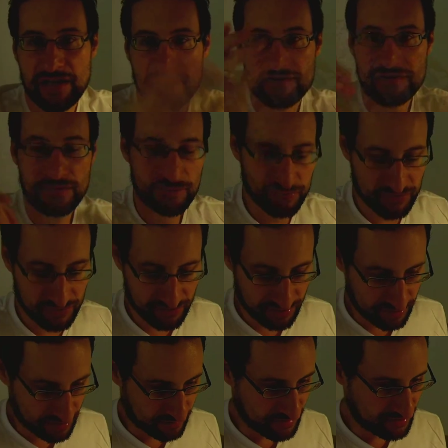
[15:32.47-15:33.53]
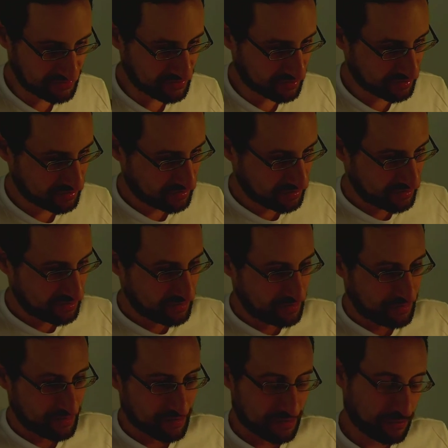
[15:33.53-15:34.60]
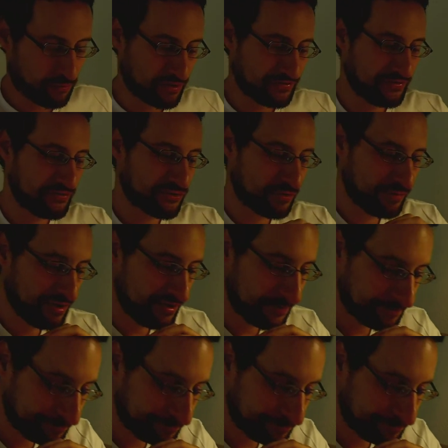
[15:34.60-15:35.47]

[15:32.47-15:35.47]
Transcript: the most amazing coders in Germany.